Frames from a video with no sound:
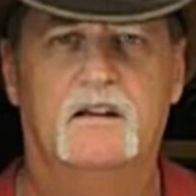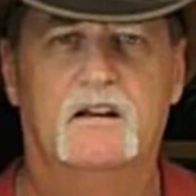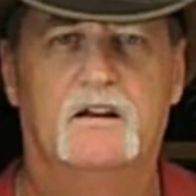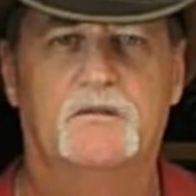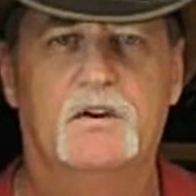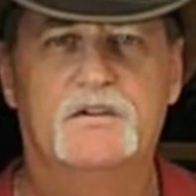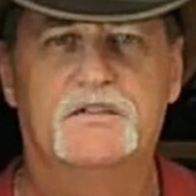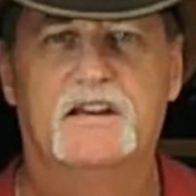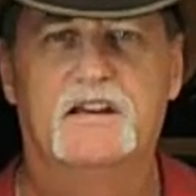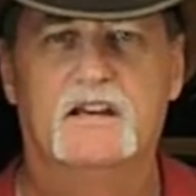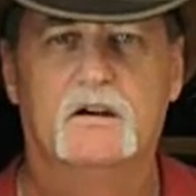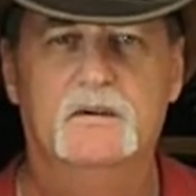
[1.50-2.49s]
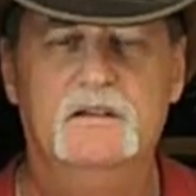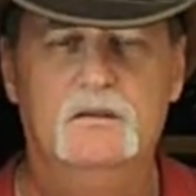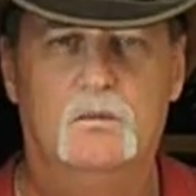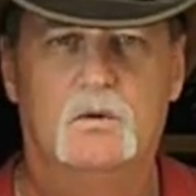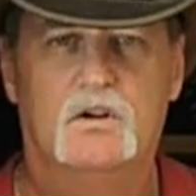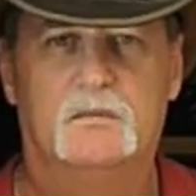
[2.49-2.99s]
G'day folks, how you going?
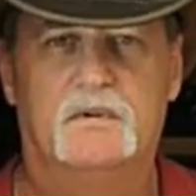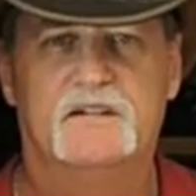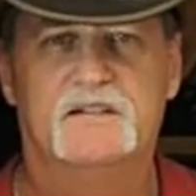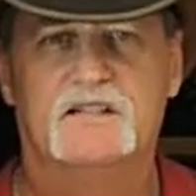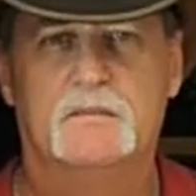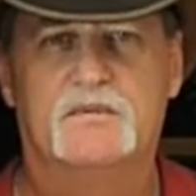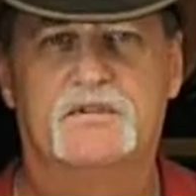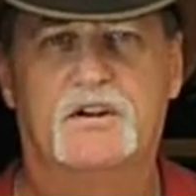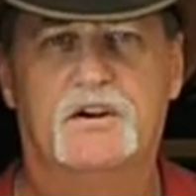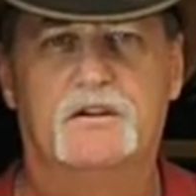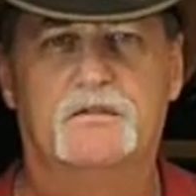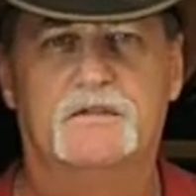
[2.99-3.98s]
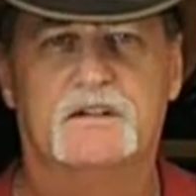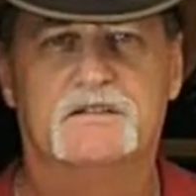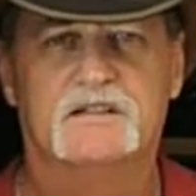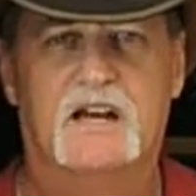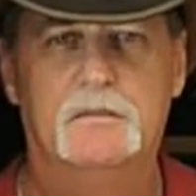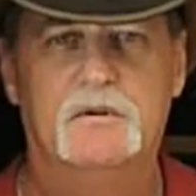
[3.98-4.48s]
Welcome to this episode of
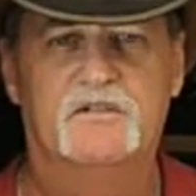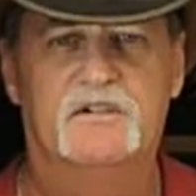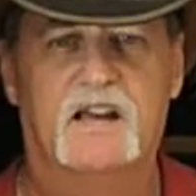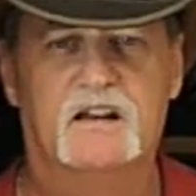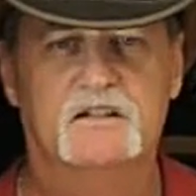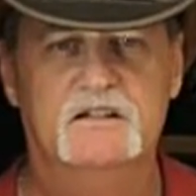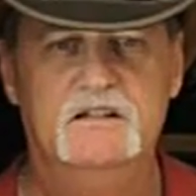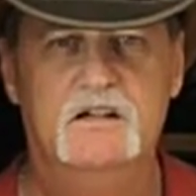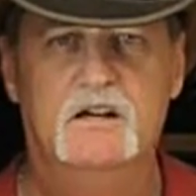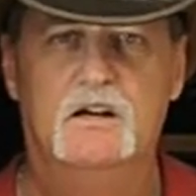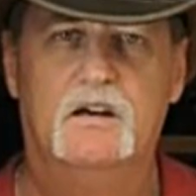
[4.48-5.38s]
Escaping Reality.